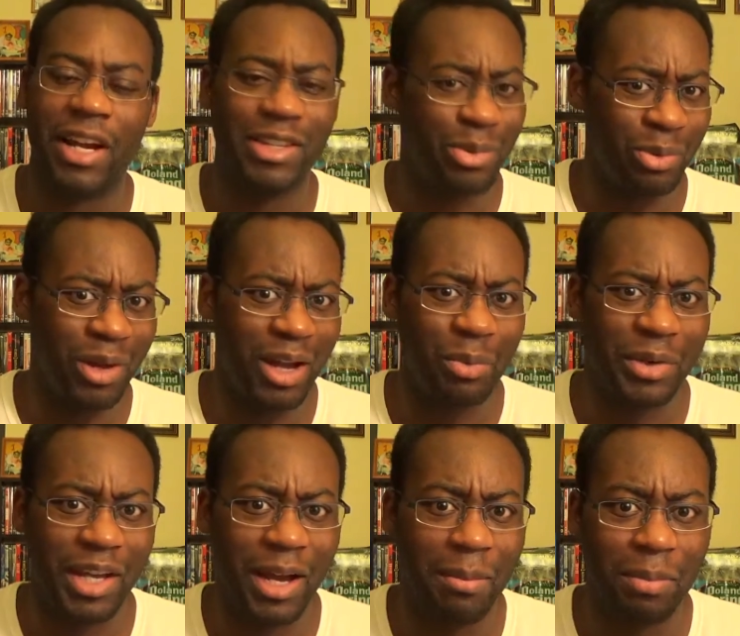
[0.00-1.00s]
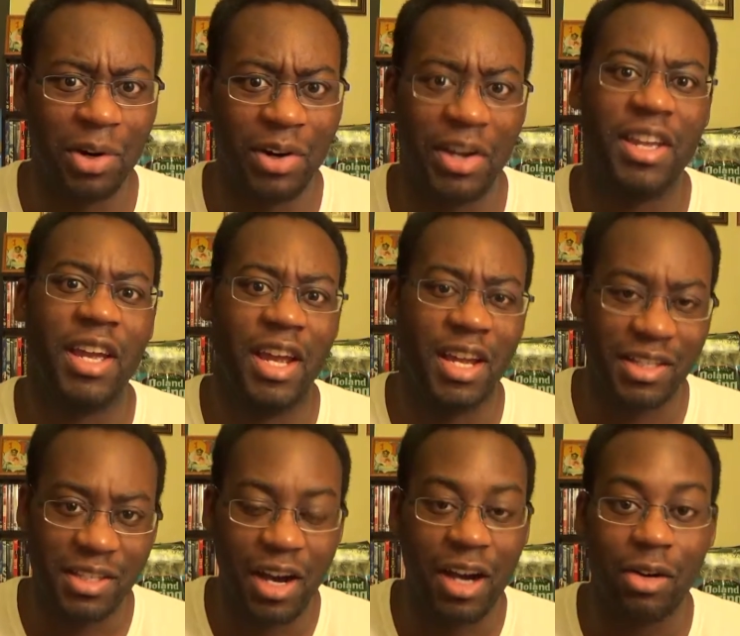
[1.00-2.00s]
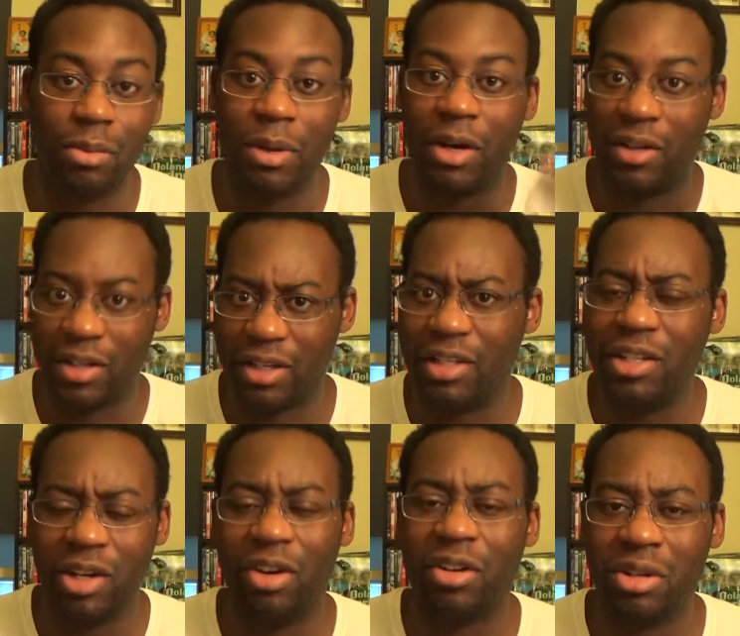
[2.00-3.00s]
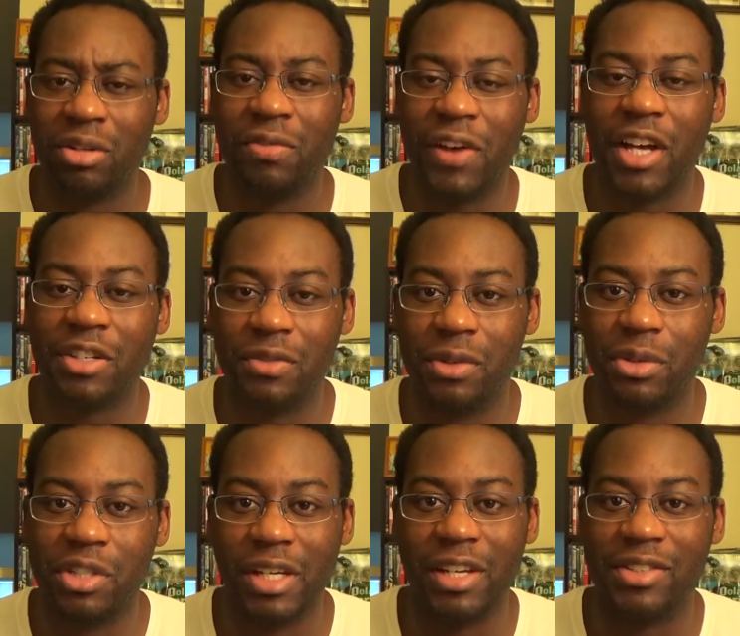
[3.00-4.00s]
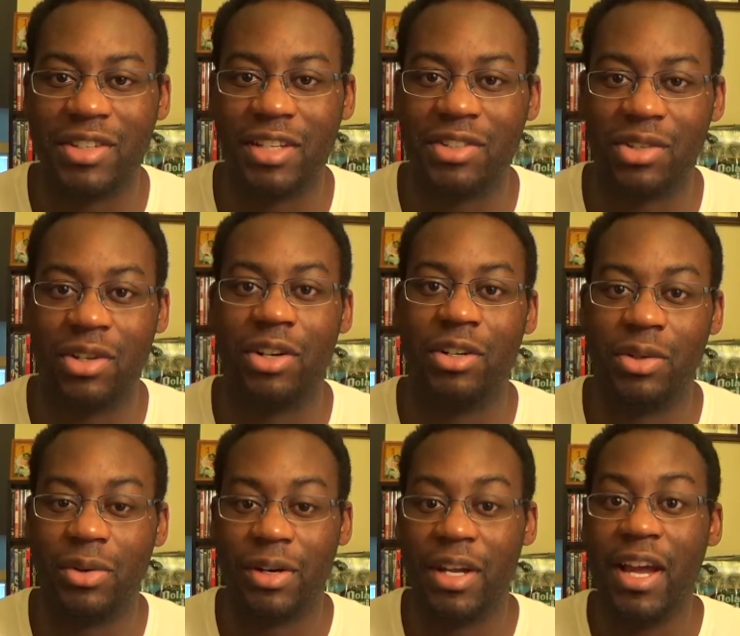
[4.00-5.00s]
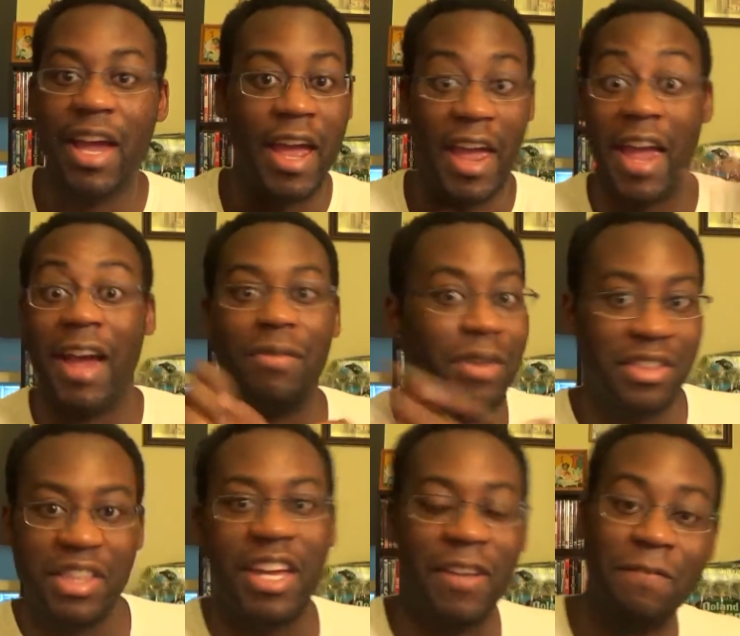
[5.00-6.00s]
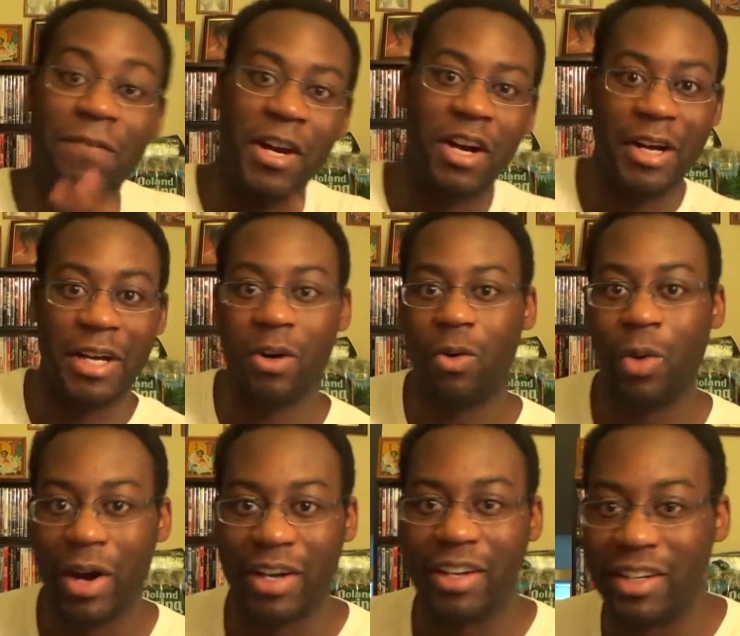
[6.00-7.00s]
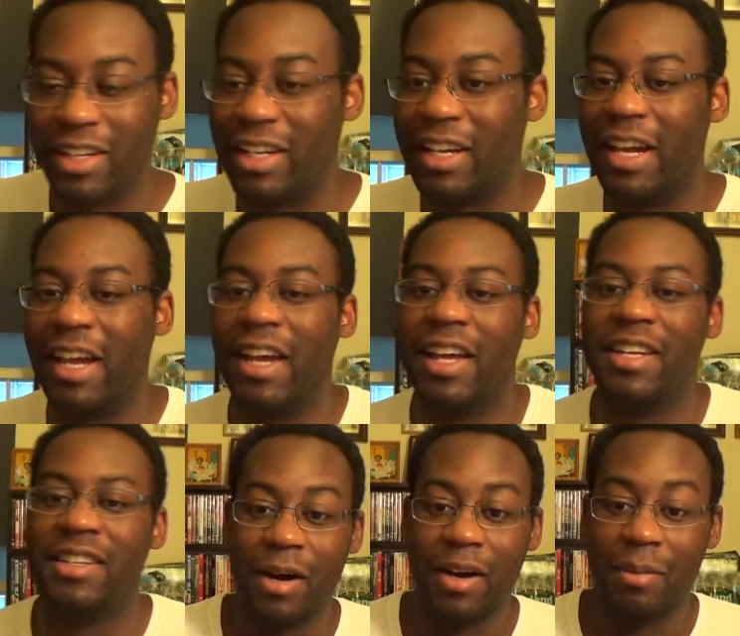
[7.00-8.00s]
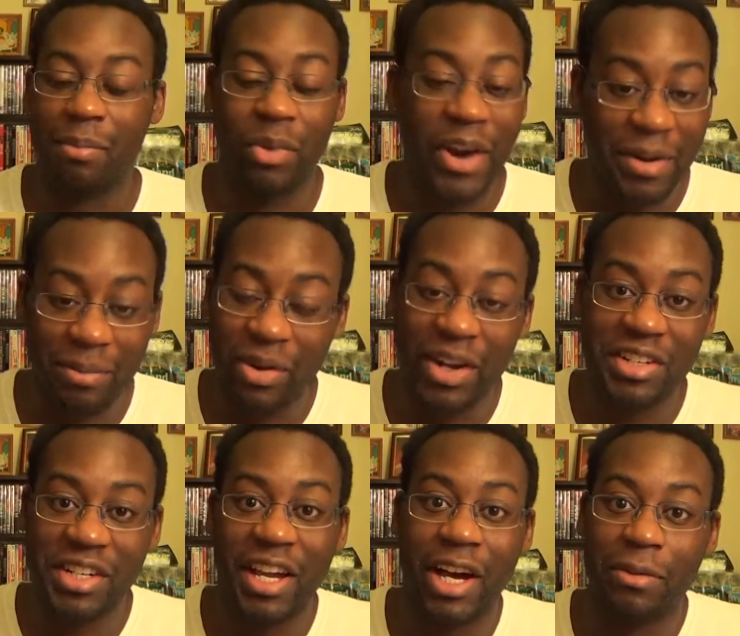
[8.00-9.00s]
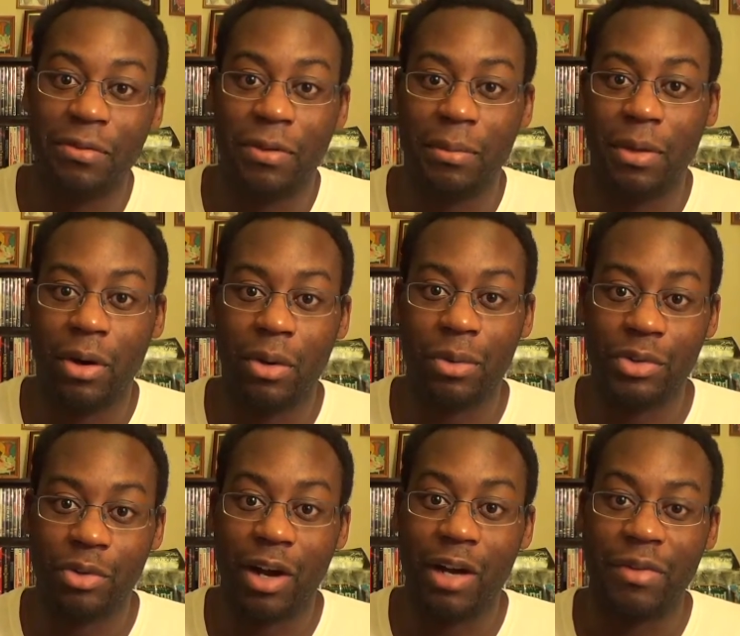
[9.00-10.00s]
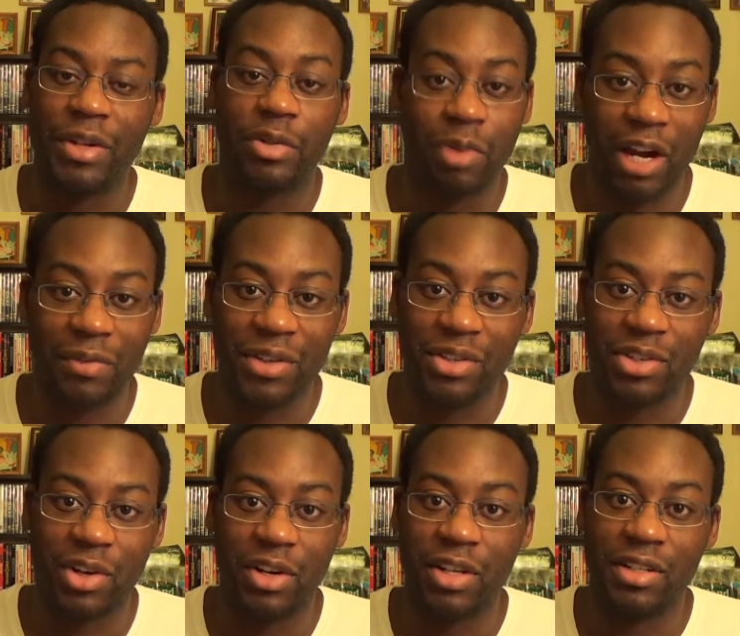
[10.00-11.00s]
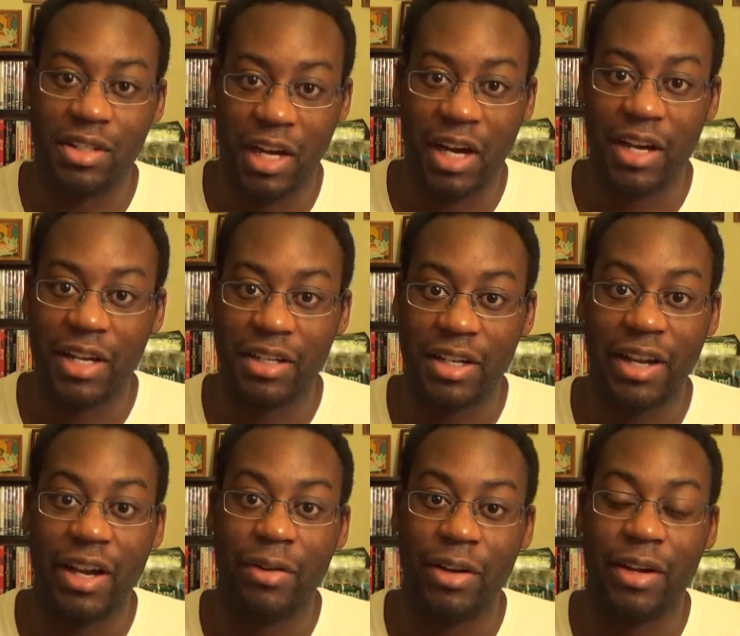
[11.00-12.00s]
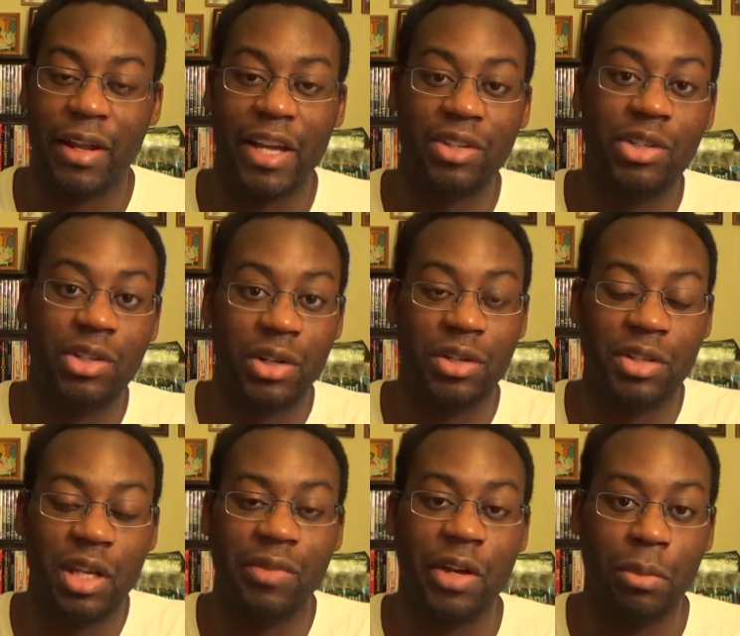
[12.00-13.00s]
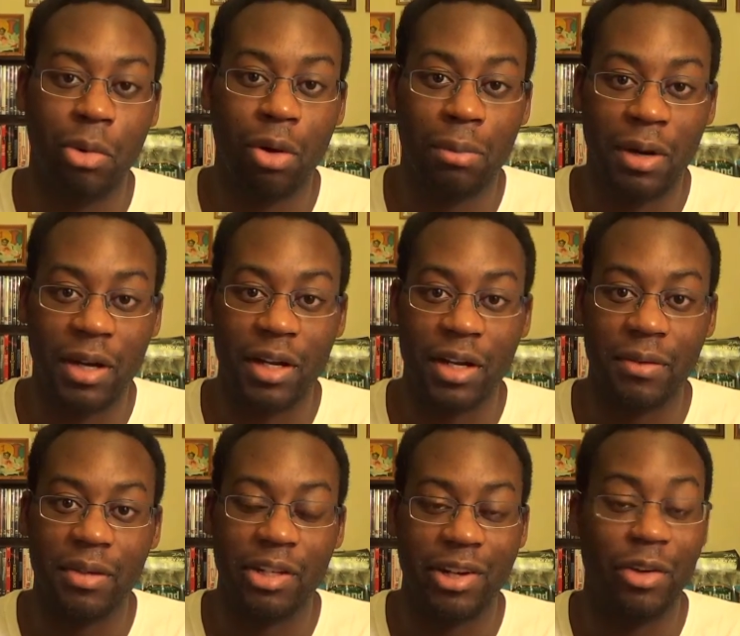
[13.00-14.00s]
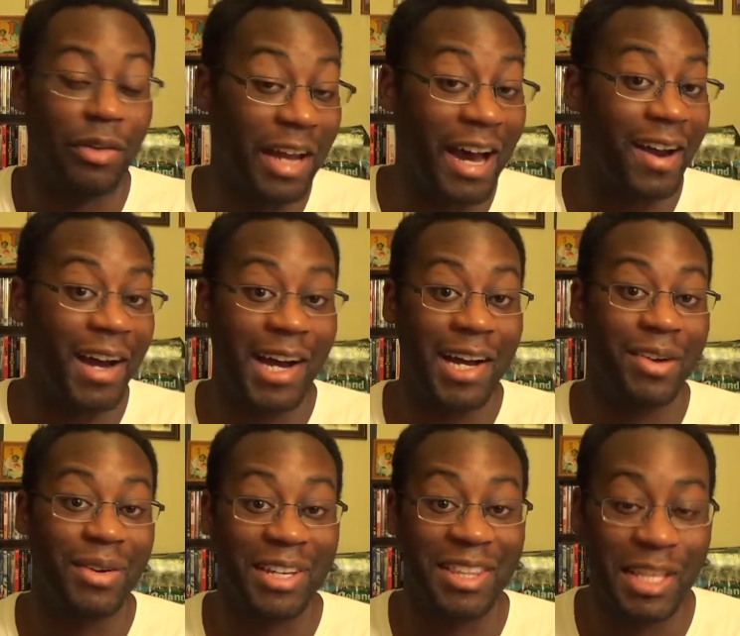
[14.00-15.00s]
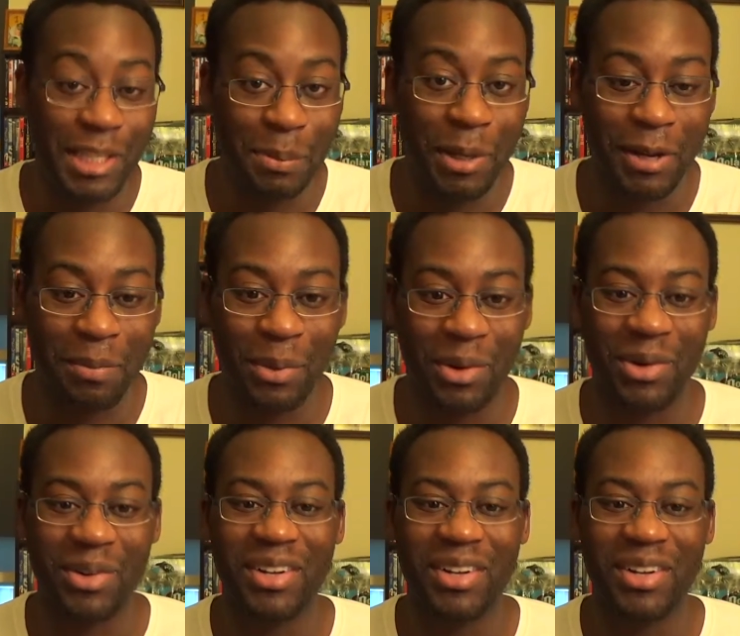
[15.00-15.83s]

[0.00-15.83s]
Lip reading: That's how we got Burger King and Taco Bell, you know, all those fast food chains that started doing everything very quickly and branching out from the whole drive-in. Drive-in started dying down, and it actually started saving more money, you know, not hiring these people,